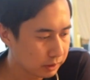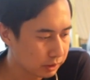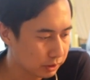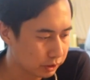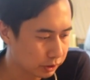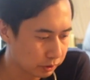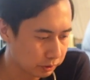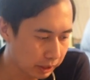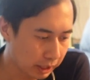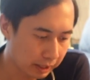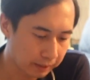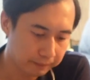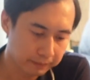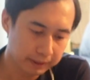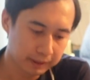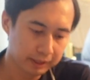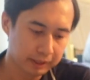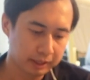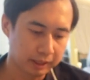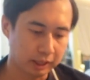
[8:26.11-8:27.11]
So yeah,
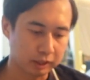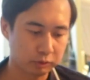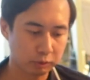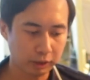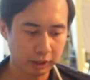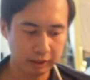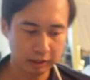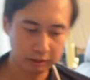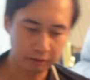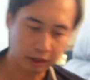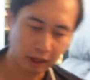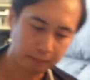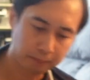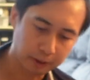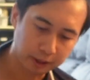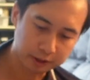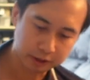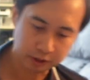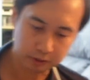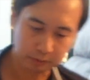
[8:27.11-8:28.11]
that's why I love hot
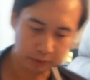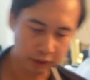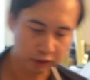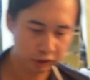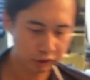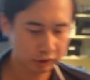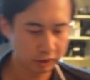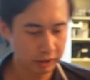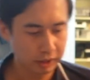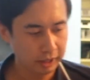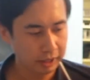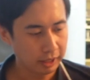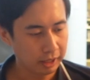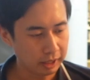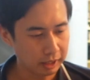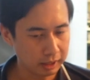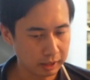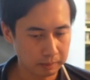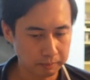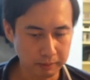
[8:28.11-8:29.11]
pot so much.
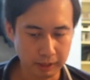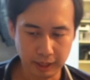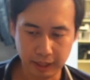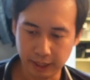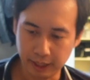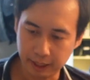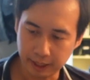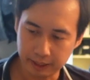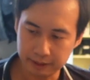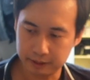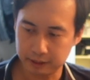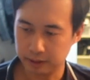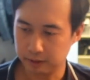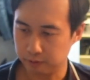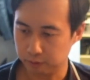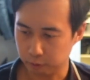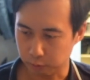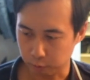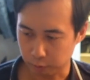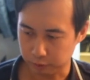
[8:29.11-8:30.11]
And
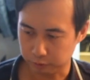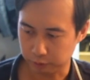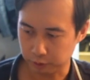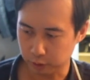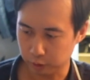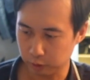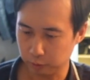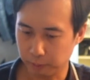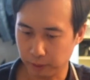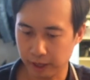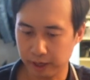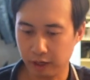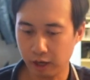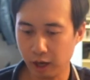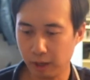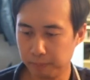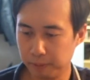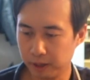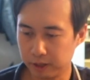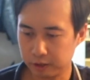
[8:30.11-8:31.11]
if you buy a
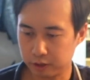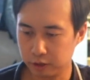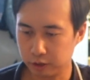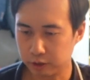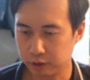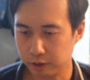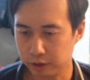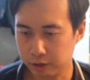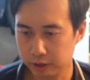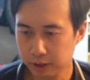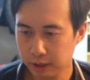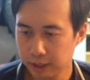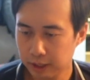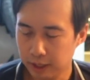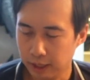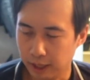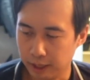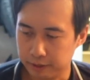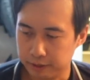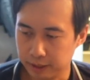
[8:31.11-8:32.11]
hot pot cooker,
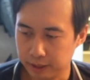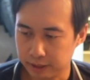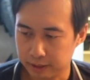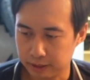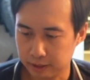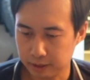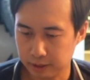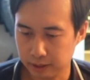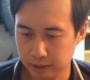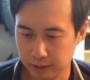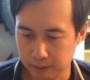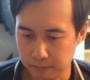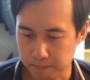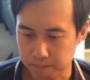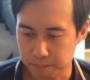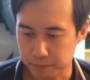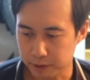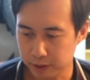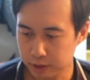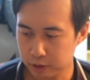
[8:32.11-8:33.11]
I think
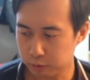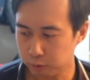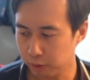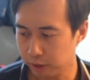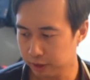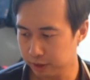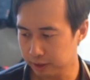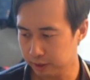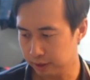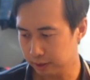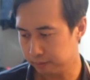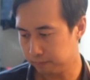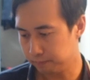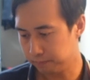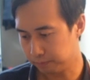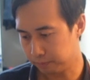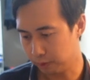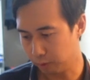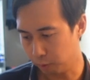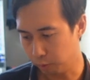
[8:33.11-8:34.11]
this one,
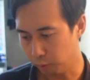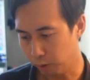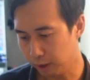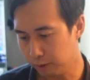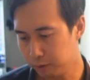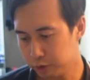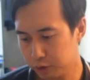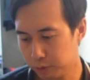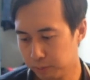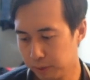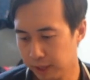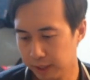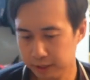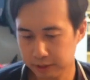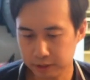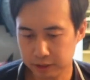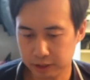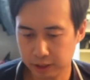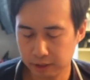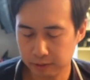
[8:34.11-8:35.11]
why would you buy it
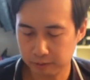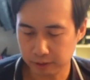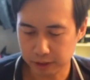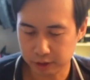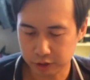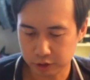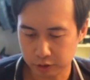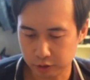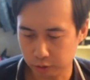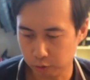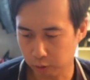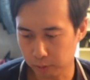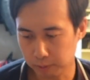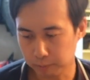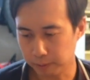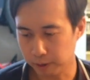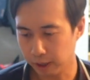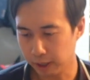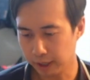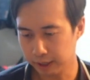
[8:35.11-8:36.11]
instead of like normal
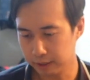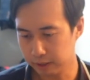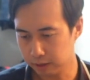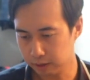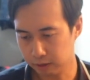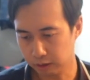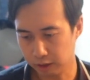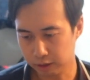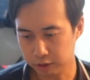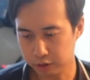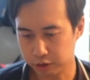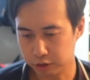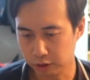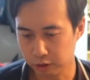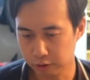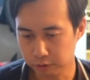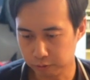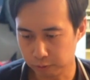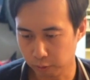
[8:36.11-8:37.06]
pot on the stove?